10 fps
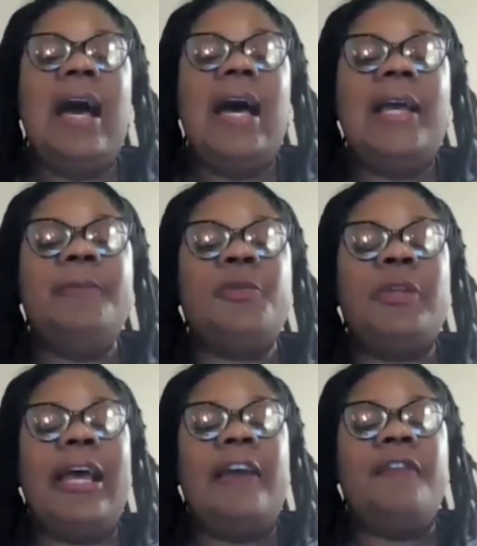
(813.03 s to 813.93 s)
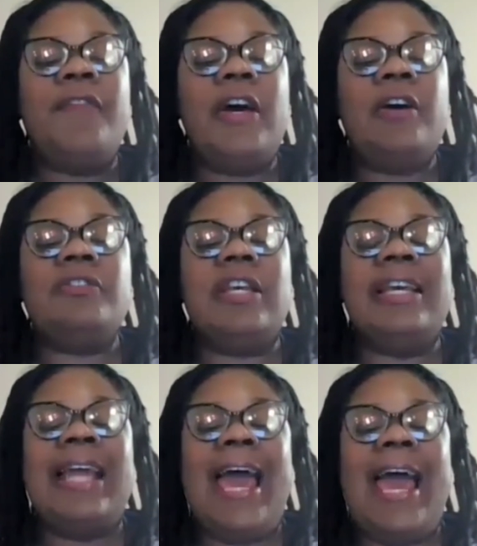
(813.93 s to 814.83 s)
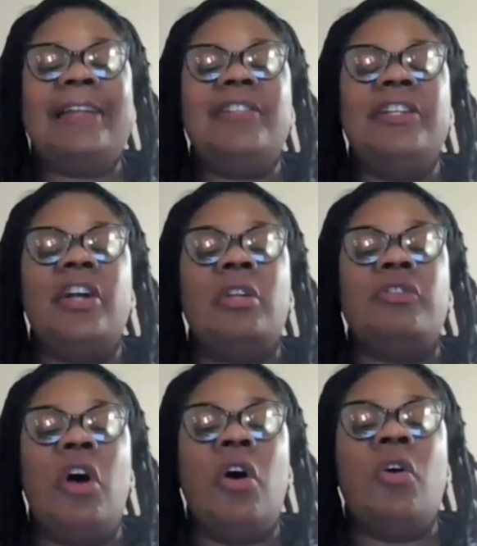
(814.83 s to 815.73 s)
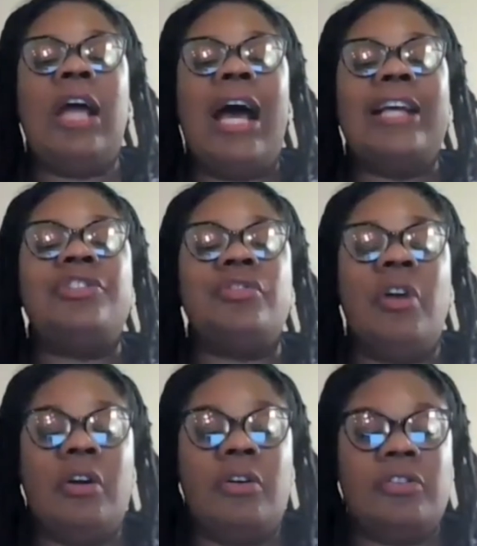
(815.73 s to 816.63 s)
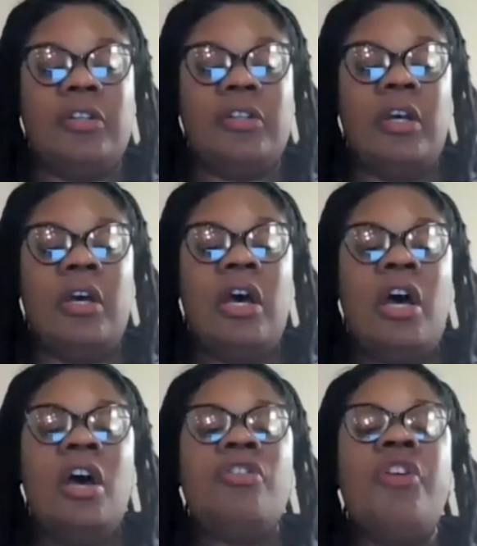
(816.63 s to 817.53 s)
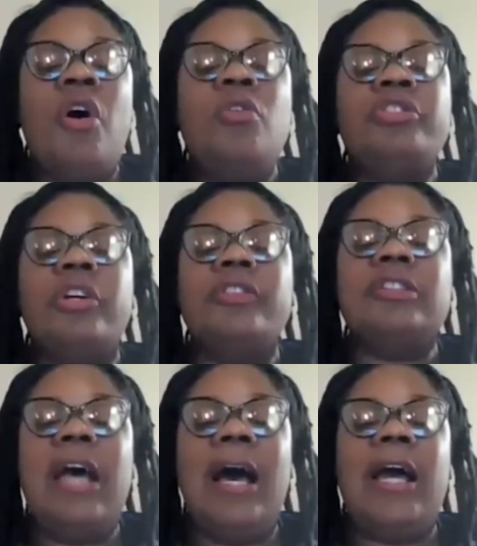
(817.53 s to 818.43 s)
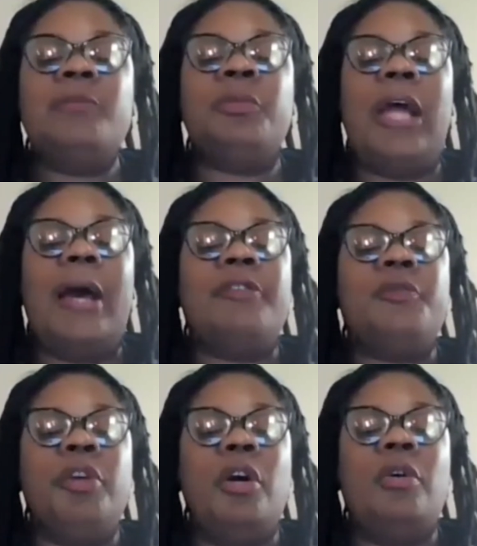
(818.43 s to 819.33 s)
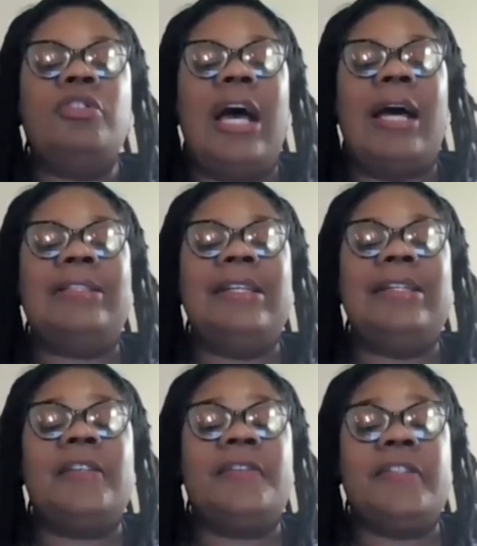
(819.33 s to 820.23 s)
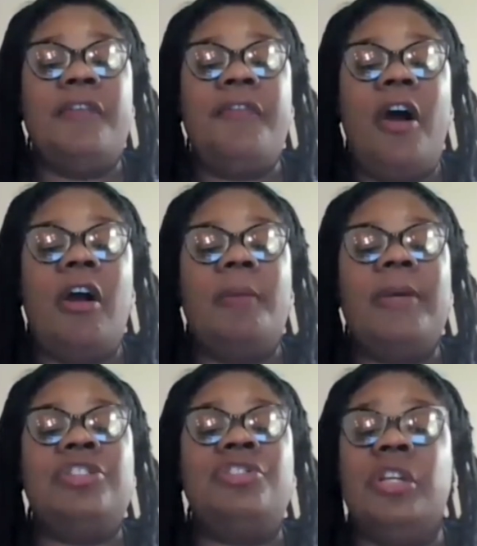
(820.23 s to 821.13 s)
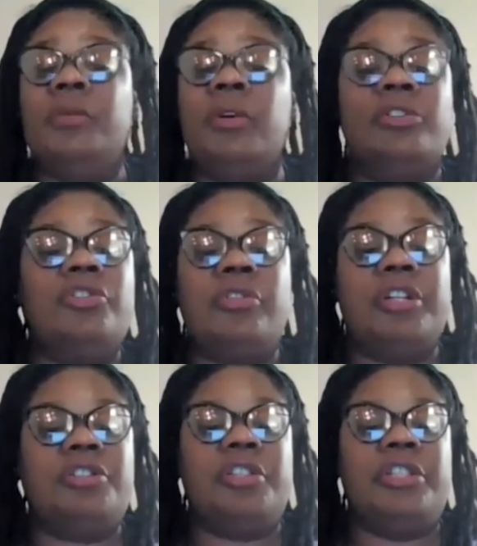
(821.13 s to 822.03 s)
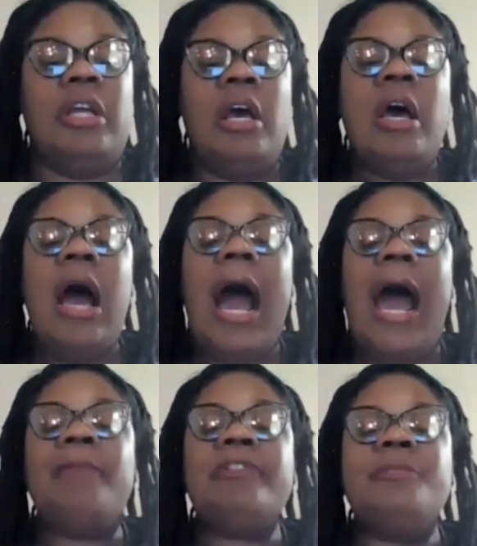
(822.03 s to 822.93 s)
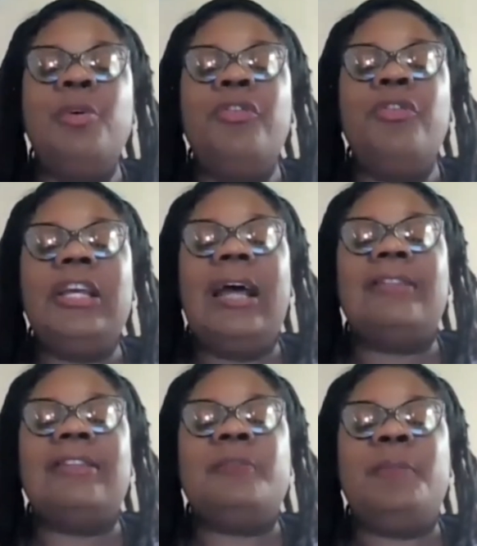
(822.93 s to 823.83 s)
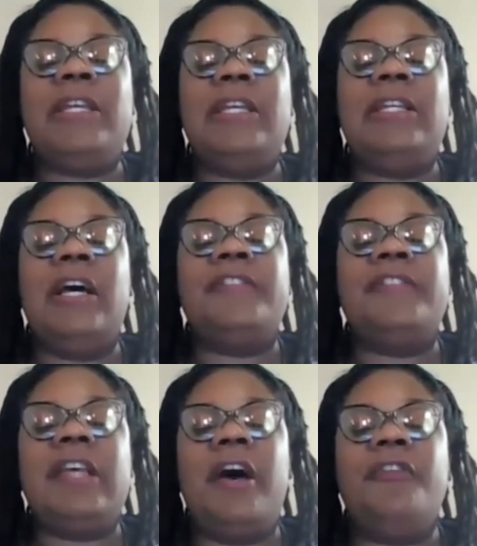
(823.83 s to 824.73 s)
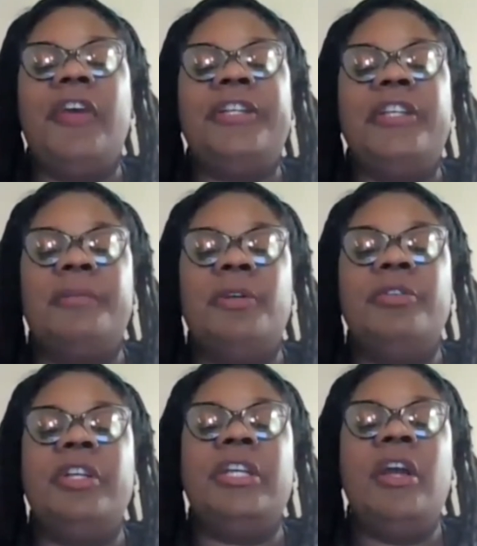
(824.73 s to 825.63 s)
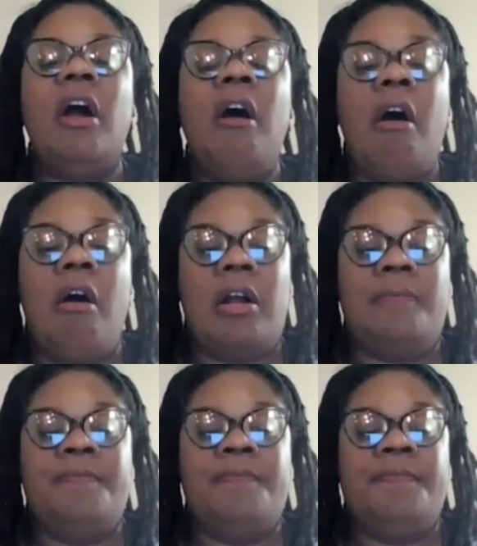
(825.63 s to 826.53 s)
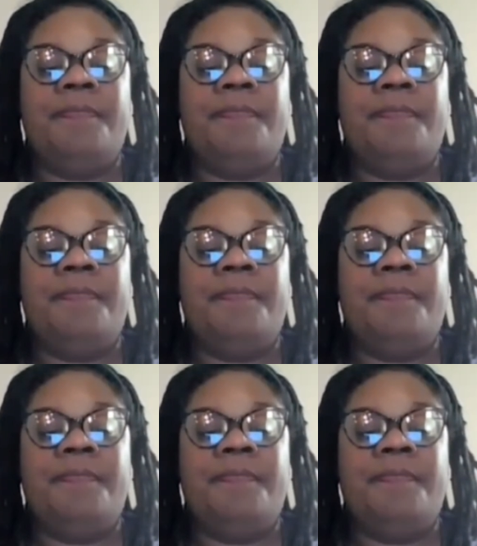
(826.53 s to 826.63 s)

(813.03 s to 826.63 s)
Times when I have felt and acted alone, I struggled. Those are the times when I was prone to ideas of self harm and general destruction. I was moving at the speed of self and community harm.